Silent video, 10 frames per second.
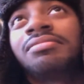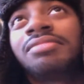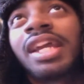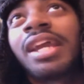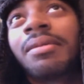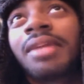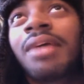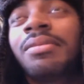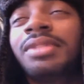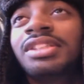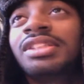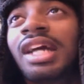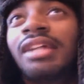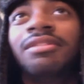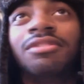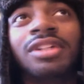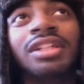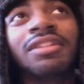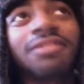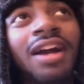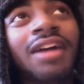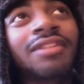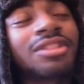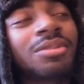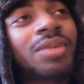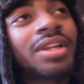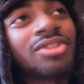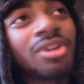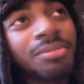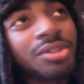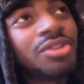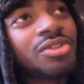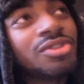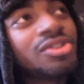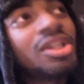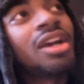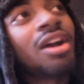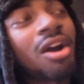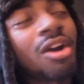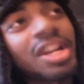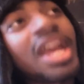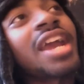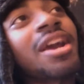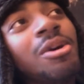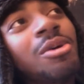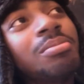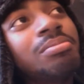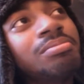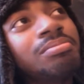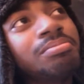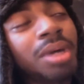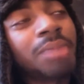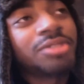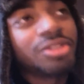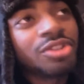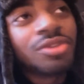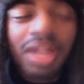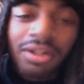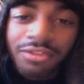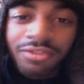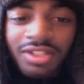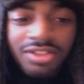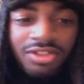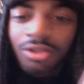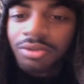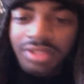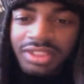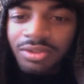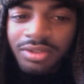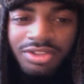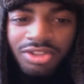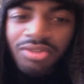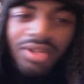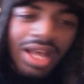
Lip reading: damn, now we just gotta really find some way to abuse our now bump to 2 Necrofate. So this going to 2,